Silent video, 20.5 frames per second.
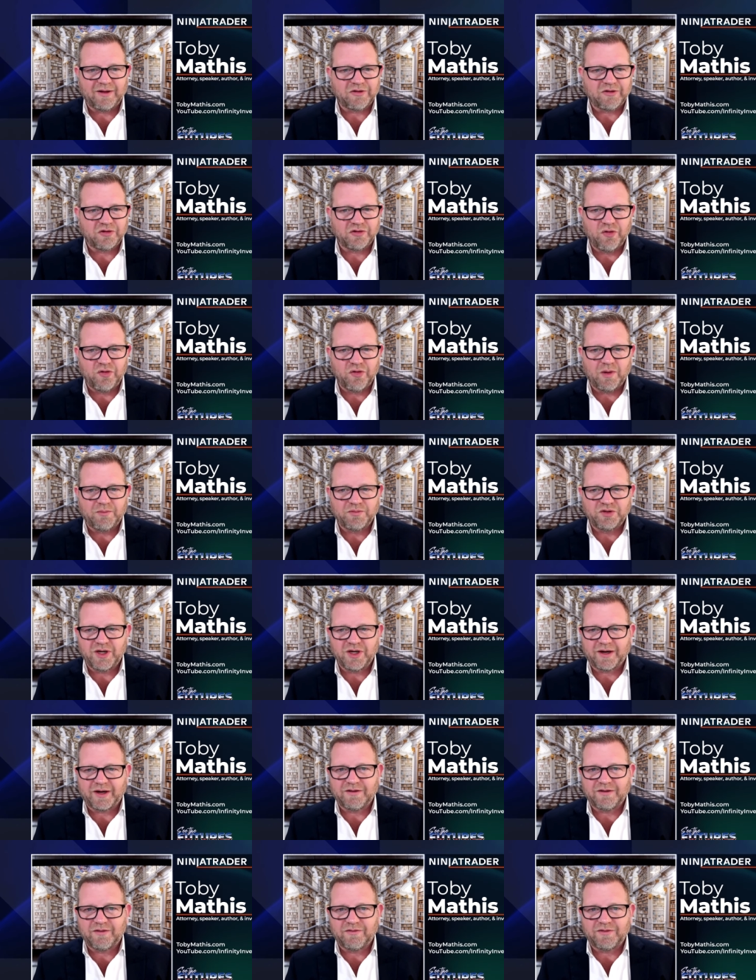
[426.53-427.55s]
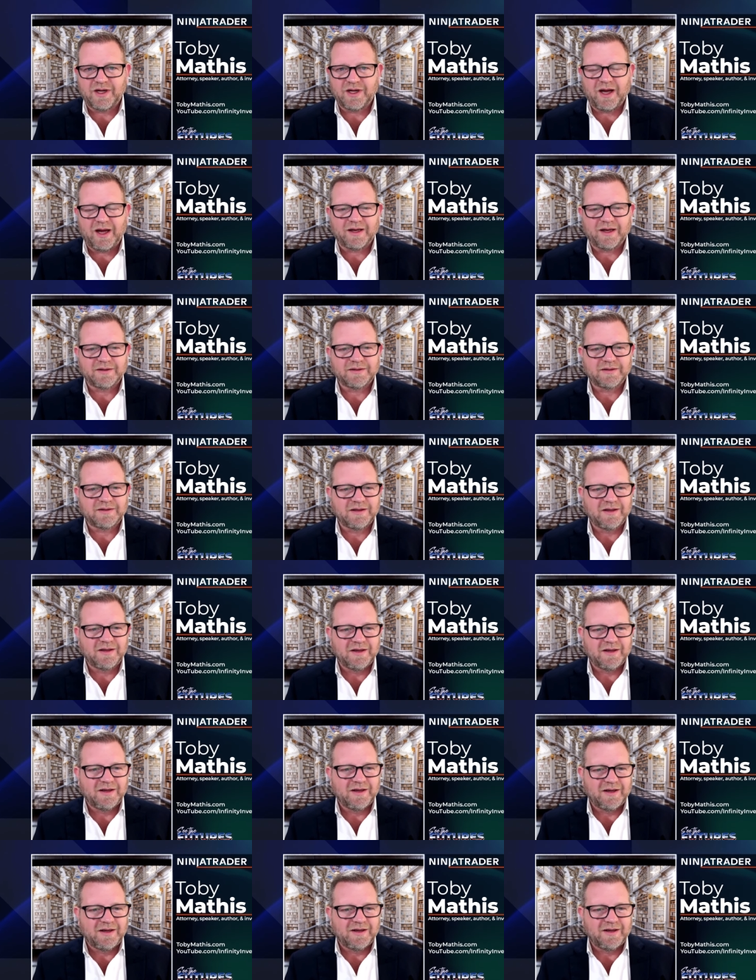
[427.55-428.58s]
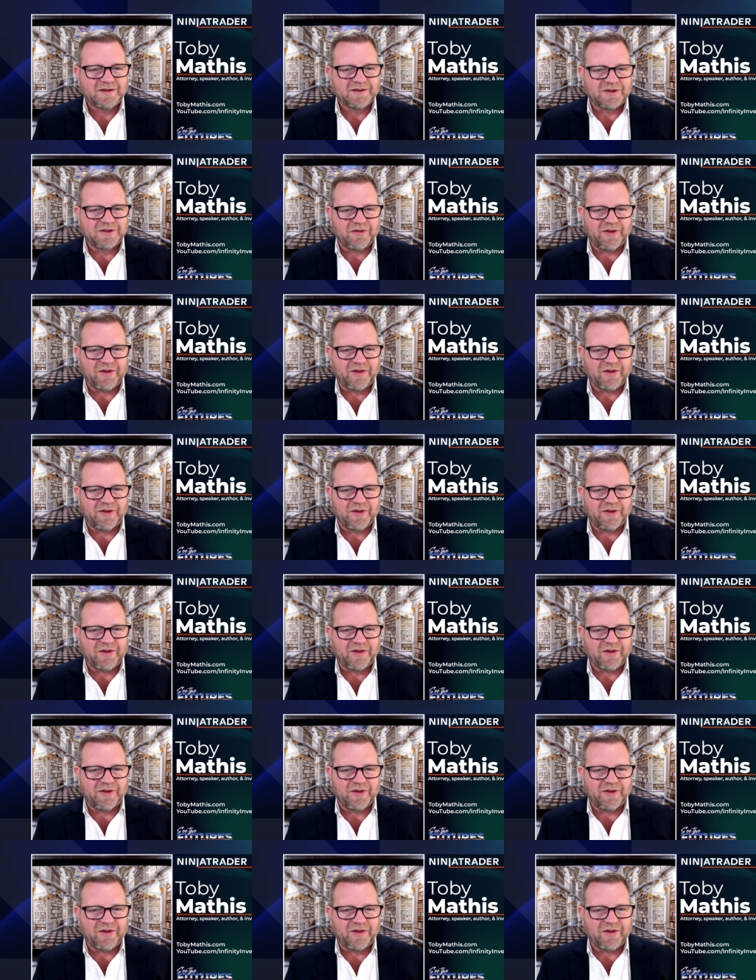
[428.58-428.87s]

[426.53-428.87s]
There's no objective test so